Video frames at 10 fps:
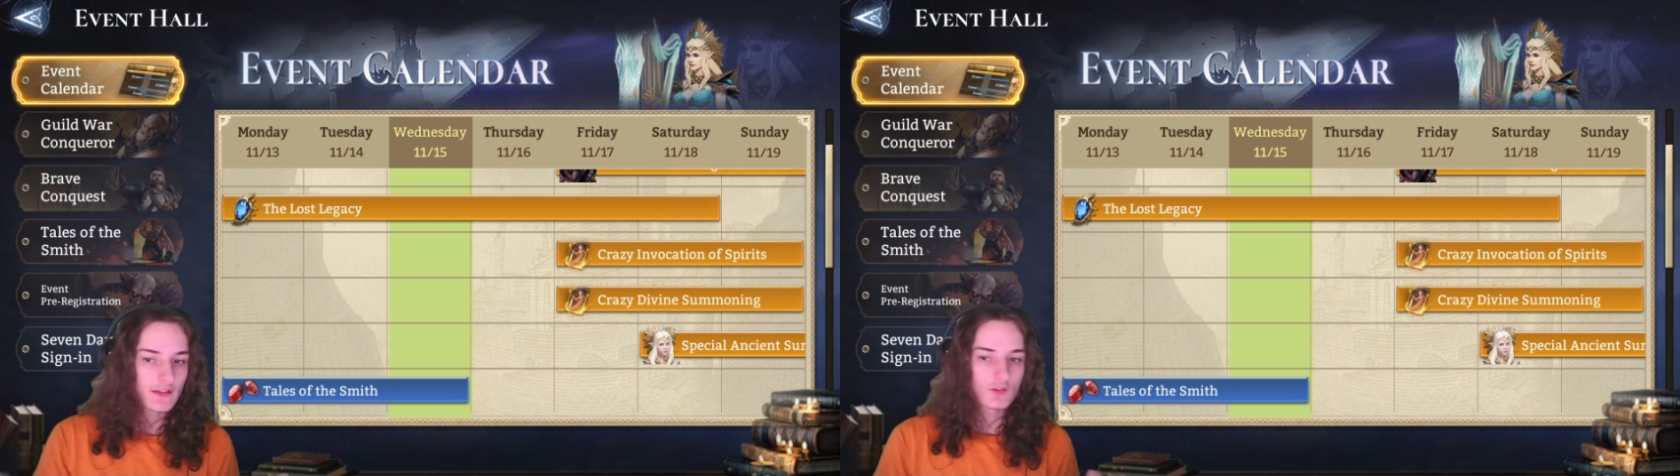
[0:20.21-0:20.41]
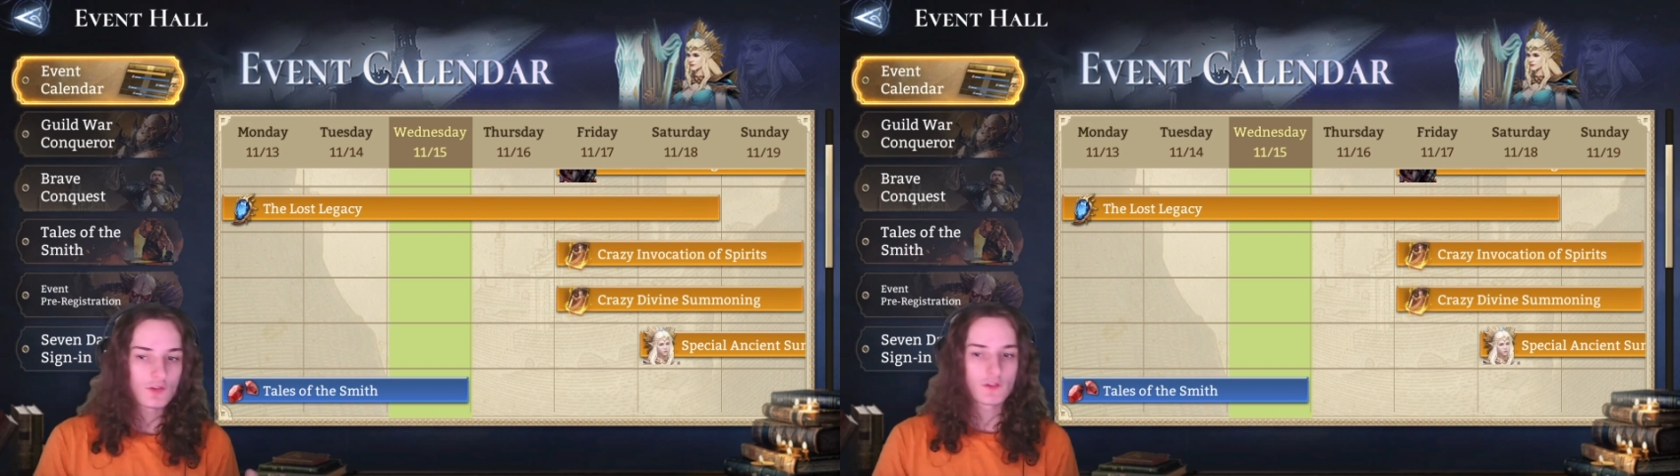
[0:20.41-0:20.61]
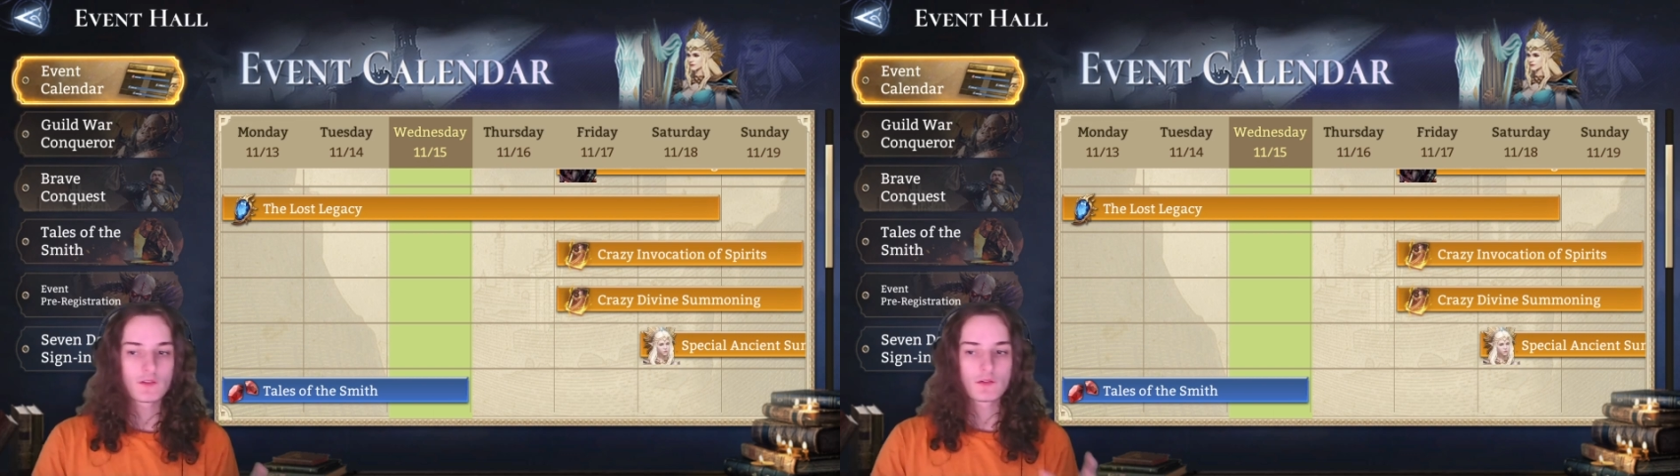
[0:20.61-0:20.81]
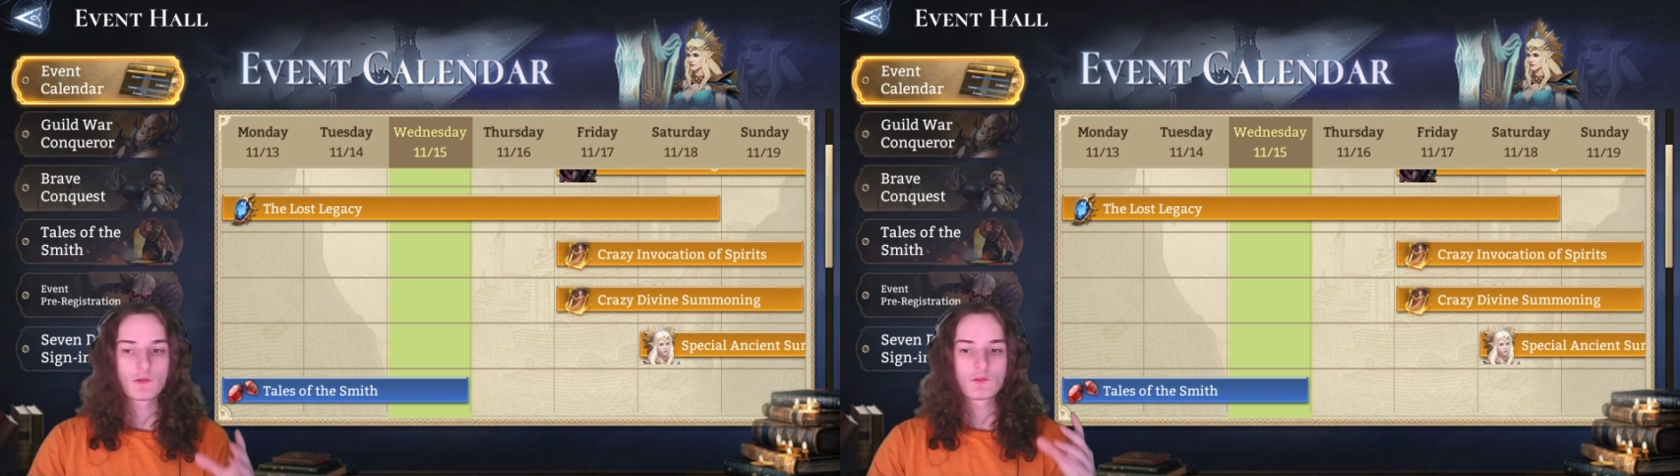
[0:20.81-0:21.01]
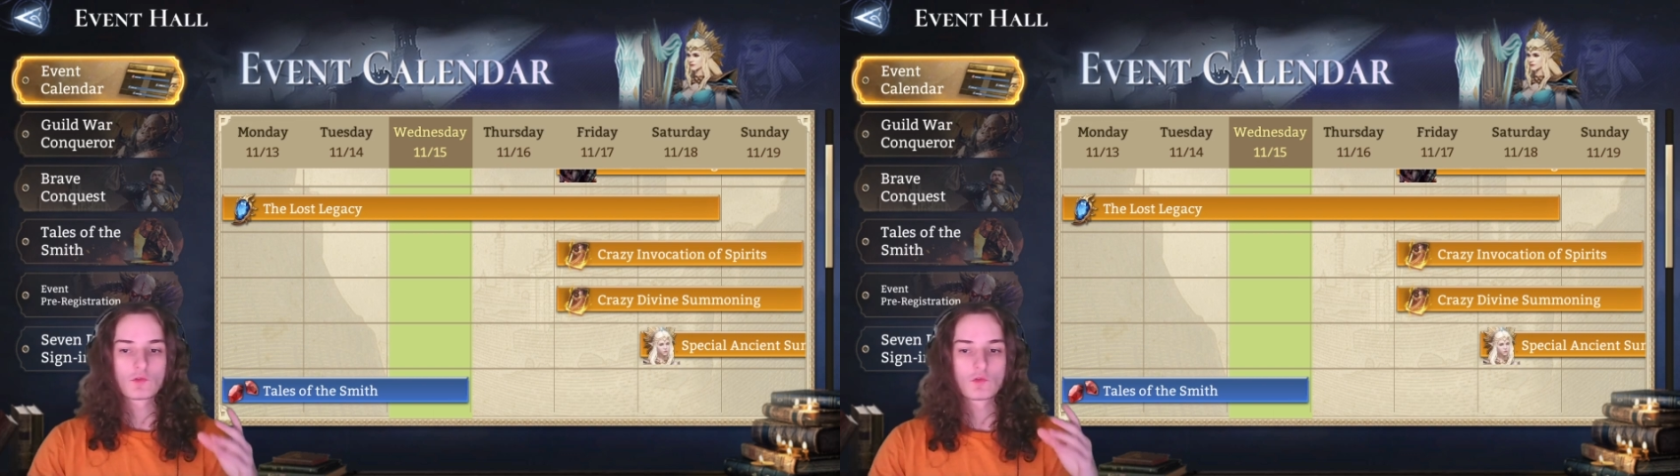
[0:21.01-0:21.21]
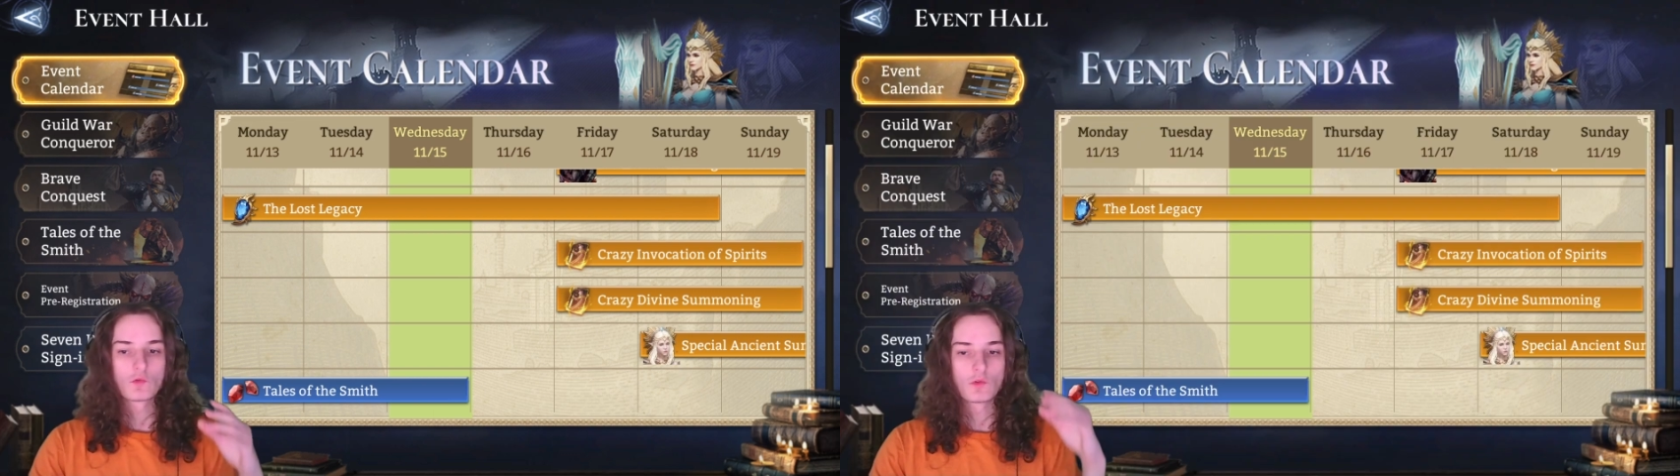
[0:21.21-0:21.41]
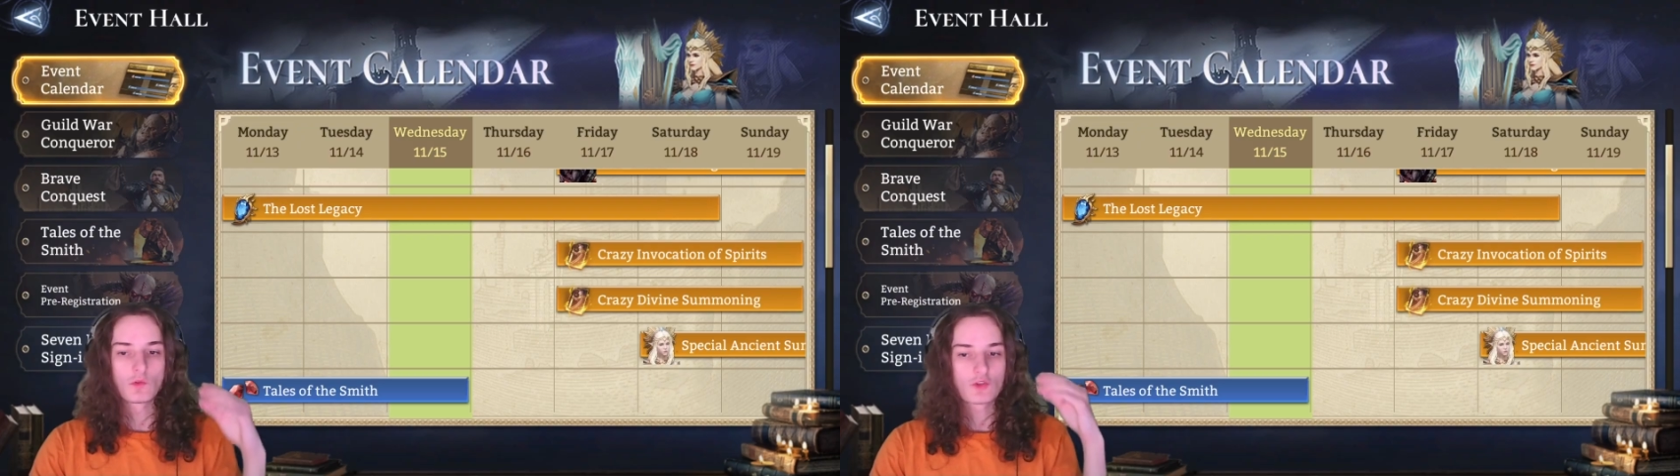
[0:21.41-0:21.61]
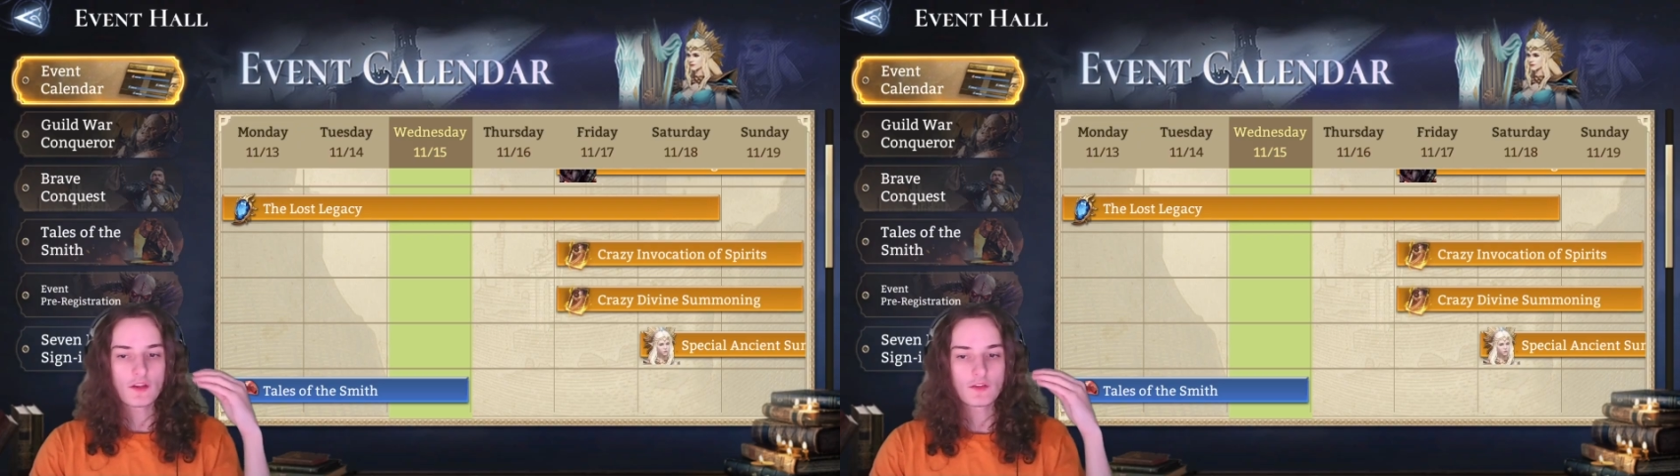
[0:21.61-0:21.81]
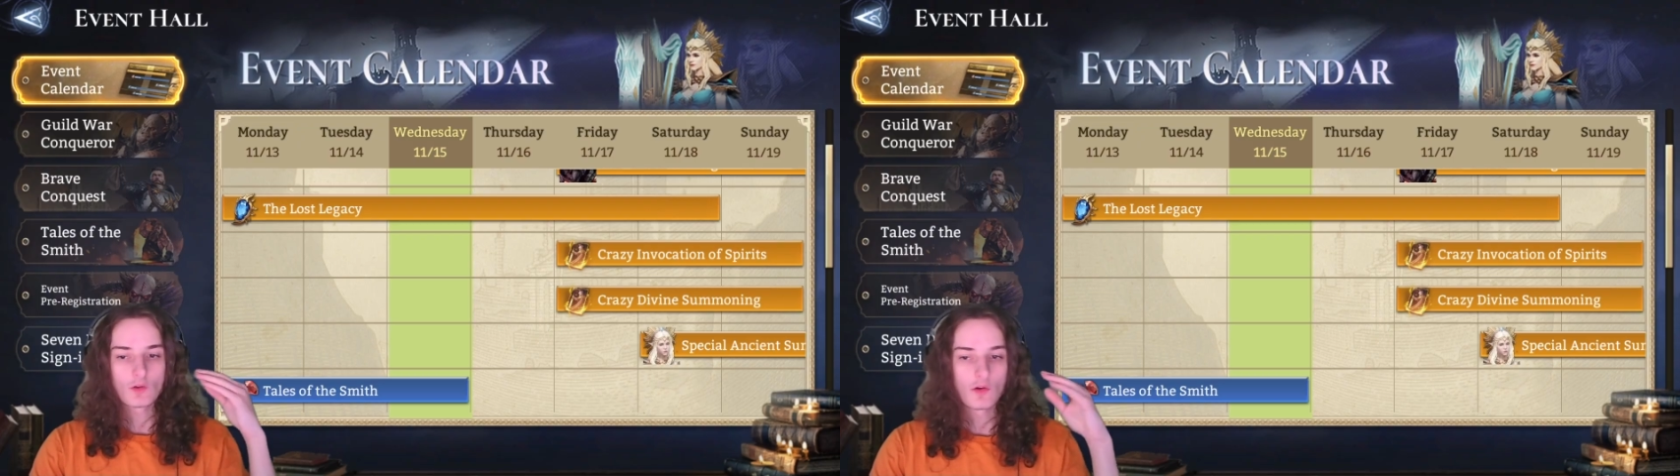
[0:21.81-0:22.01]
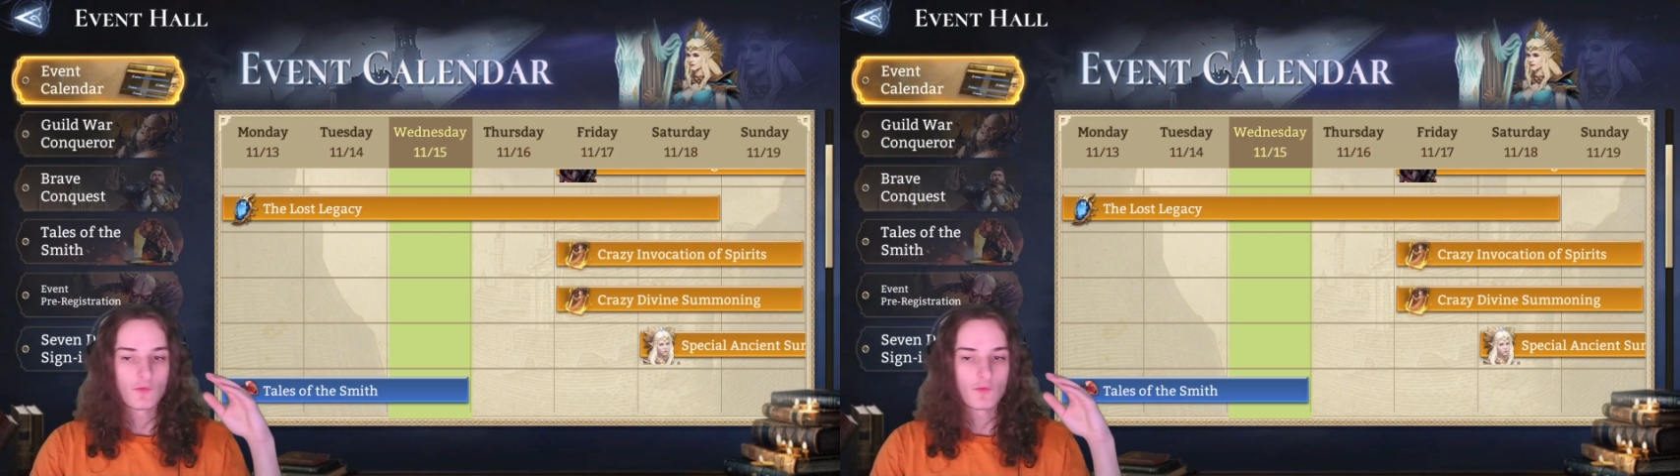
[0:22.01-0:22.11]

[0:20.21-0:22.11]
interest to just go